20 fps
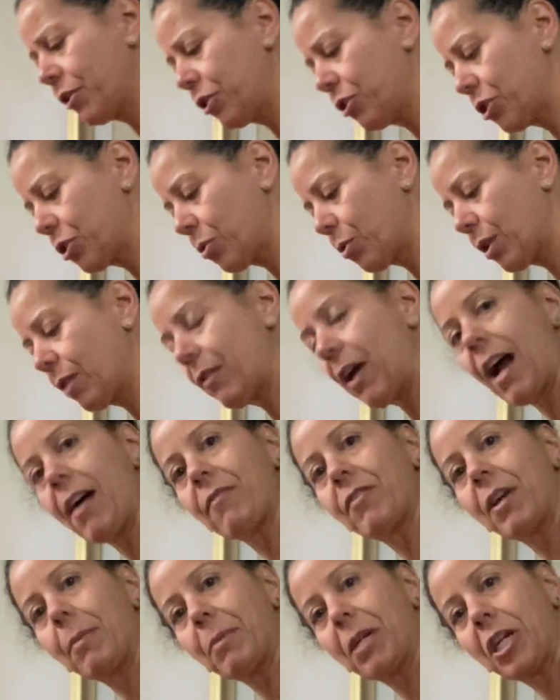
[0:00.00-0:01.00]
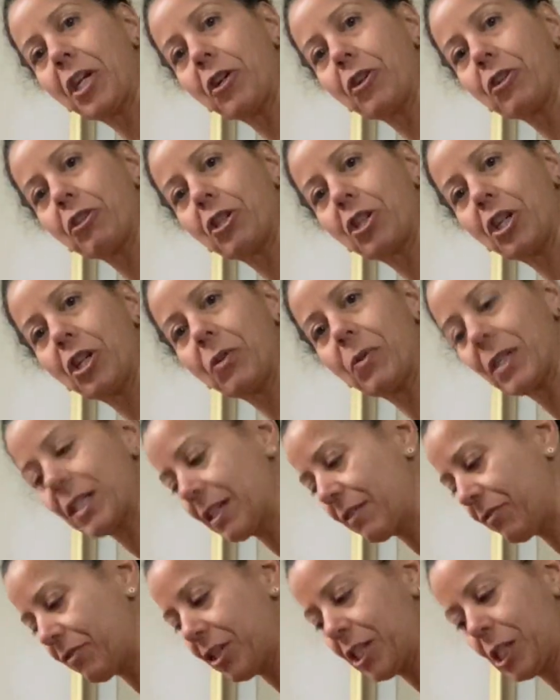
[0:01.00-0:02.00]
You sort of have them here too, as
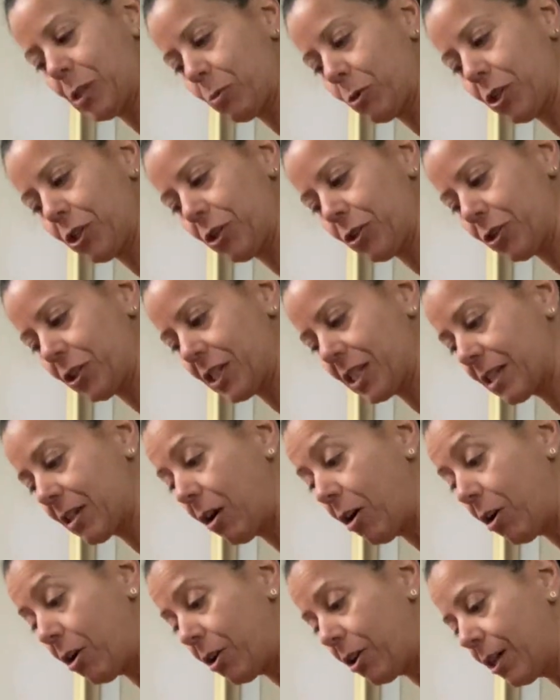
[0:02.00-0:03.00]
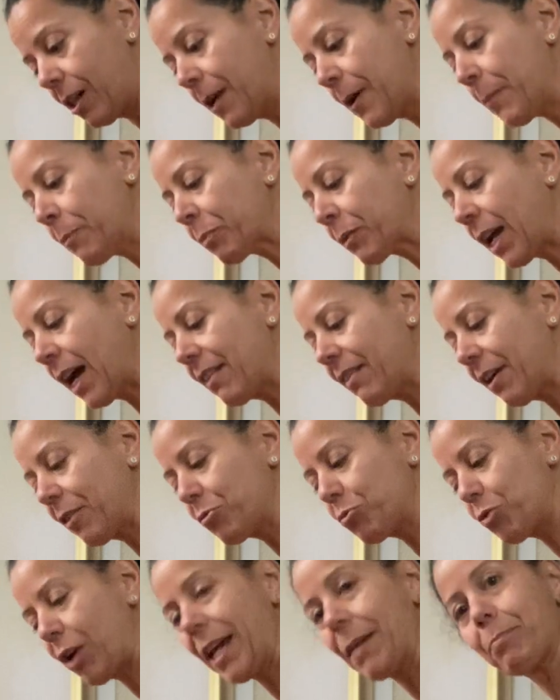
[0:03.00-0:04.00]
if this were your skull, and
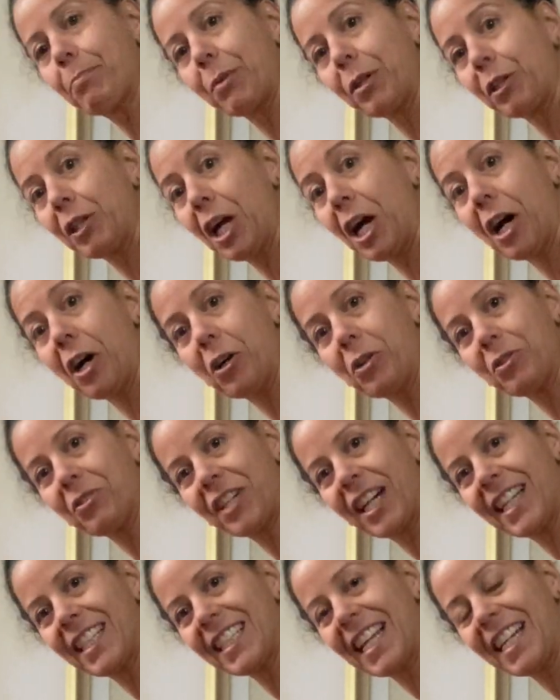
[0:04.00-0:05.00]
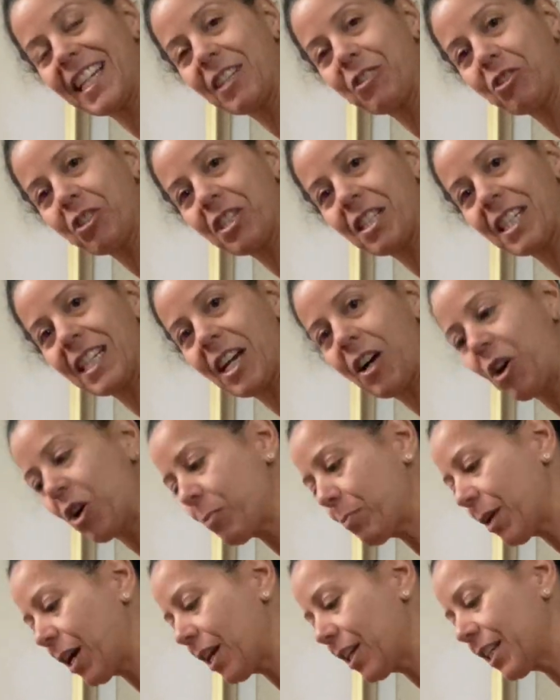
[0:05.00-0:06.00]
then right below, right? Isn't that interesting how our
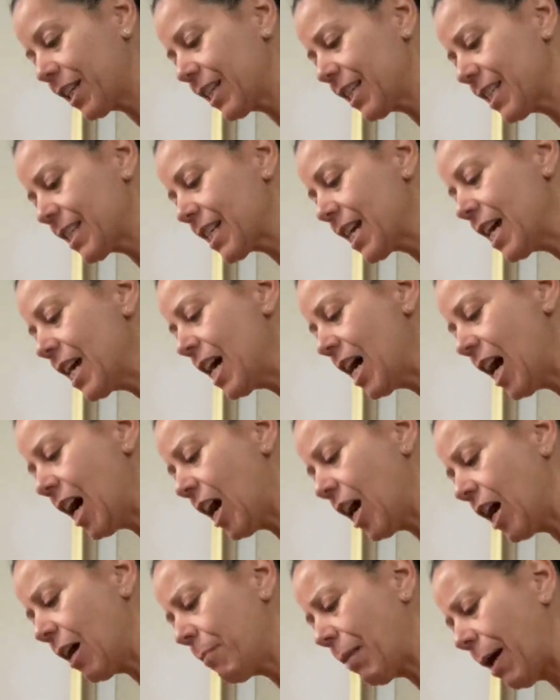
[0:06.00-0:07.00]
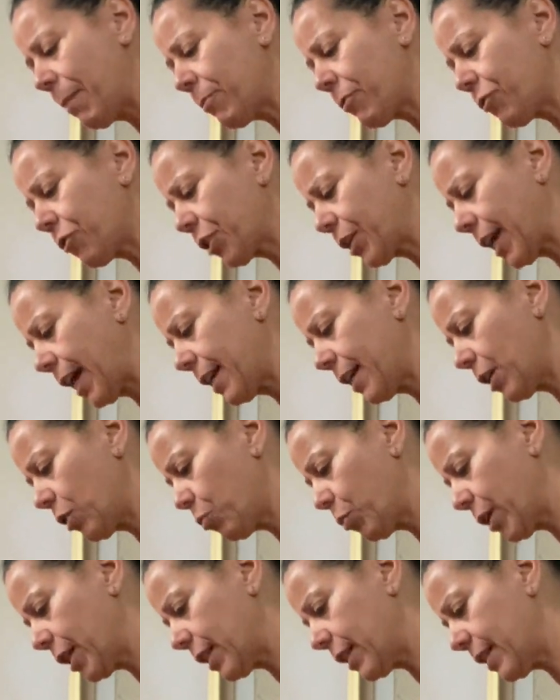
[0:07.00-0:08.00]
body is? I'm forgetting
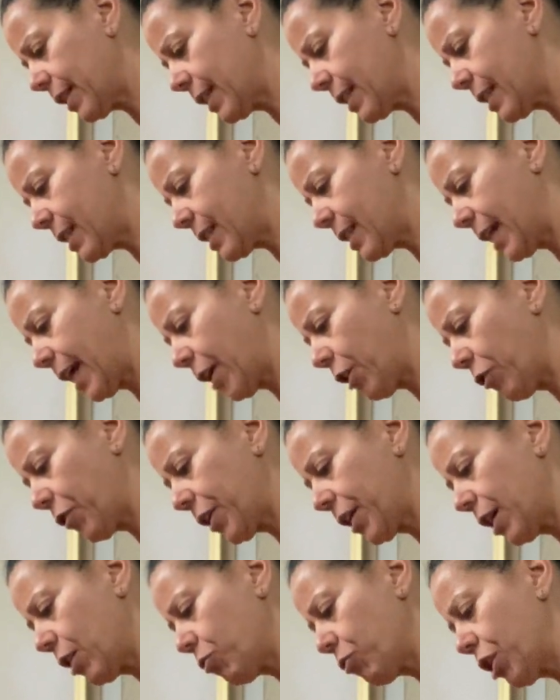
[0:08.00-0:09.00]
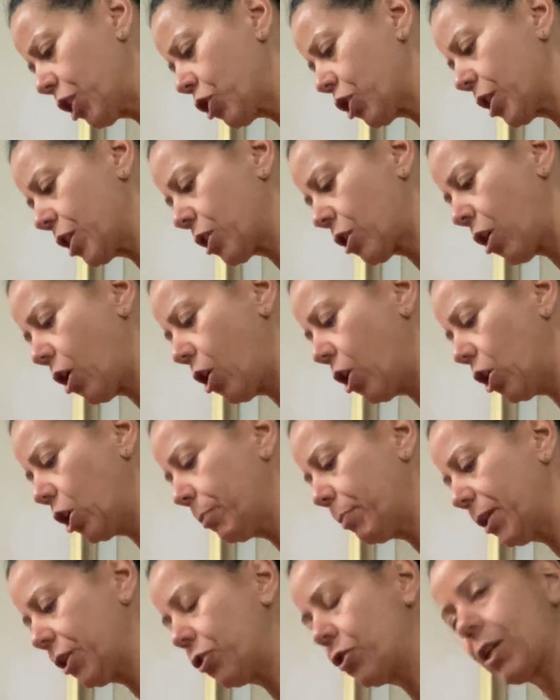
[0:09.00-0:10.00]
what this region is
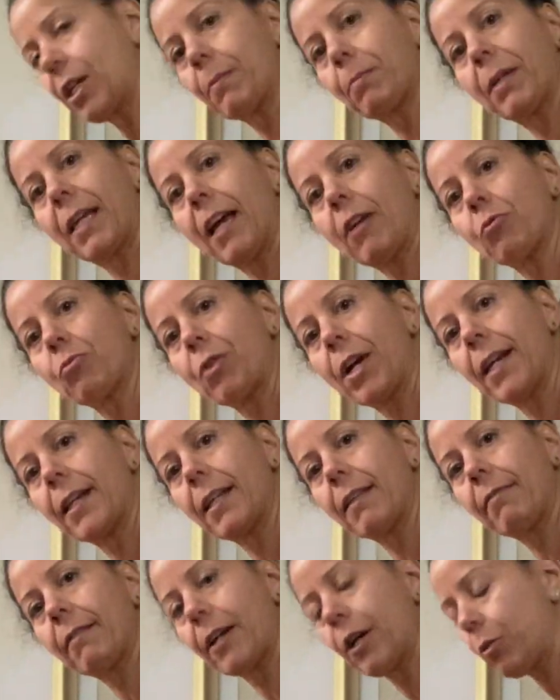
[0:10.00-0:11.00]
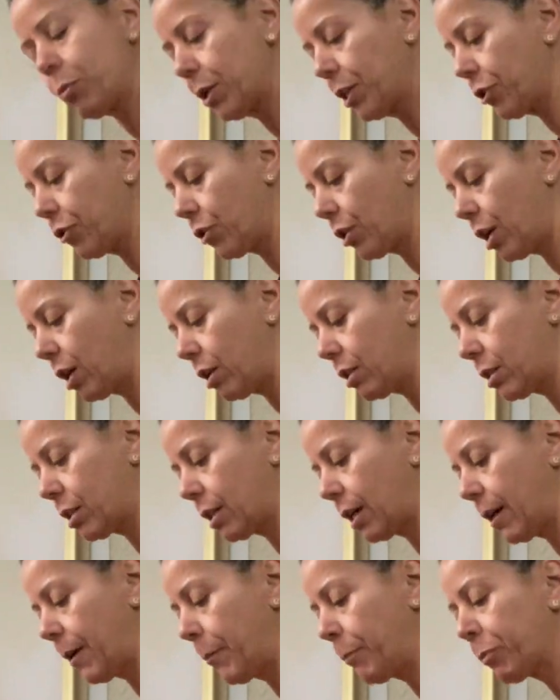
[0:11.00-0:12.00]
called, but you can get right in there with your
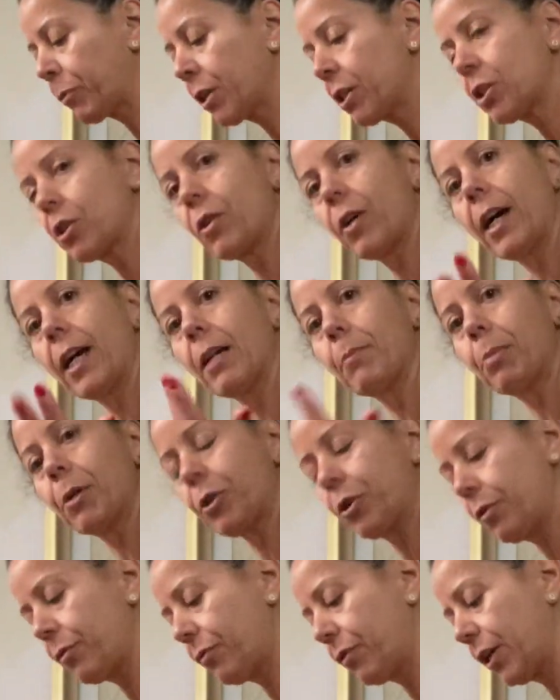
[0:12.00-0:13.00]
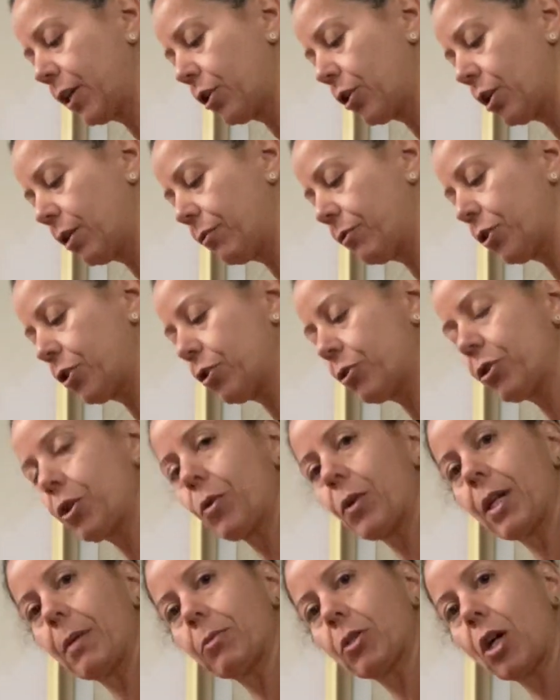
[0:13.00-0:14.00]
Kansa. So go ahead and put your finger if you don't know
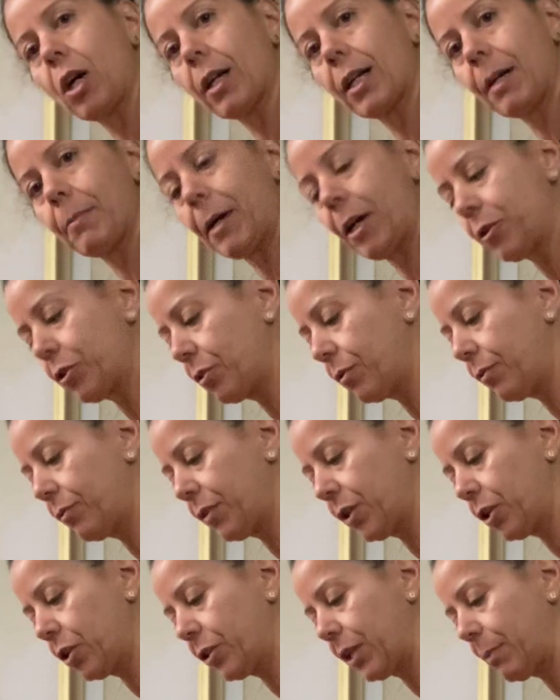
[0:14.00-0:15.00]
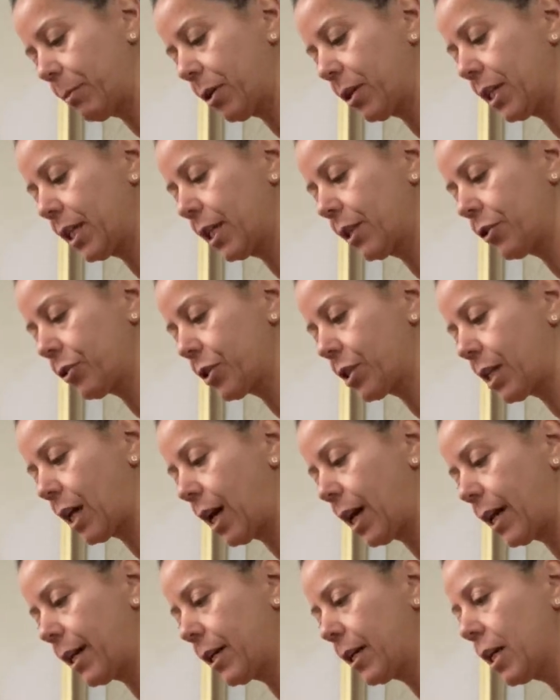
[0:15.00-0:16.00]
what I'm talking about, and you'll feel them on either
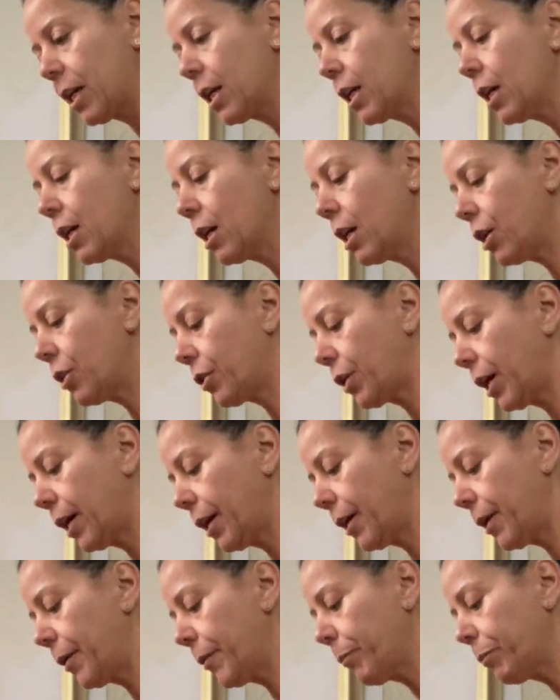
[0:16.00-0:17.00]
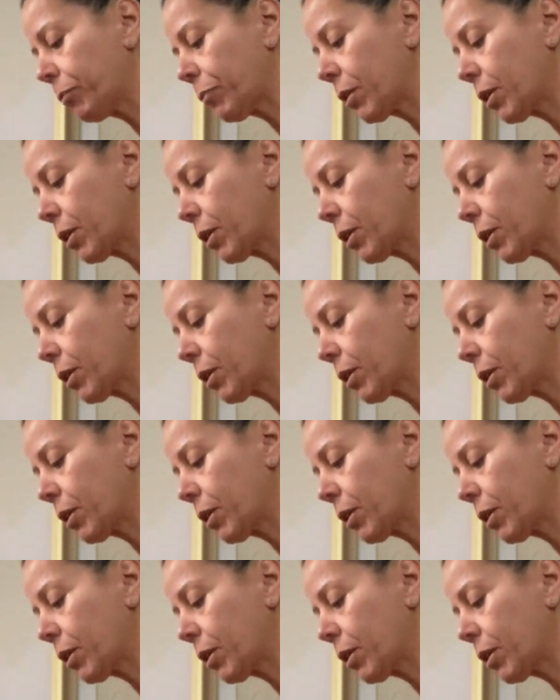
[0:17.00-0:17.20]
side, okay?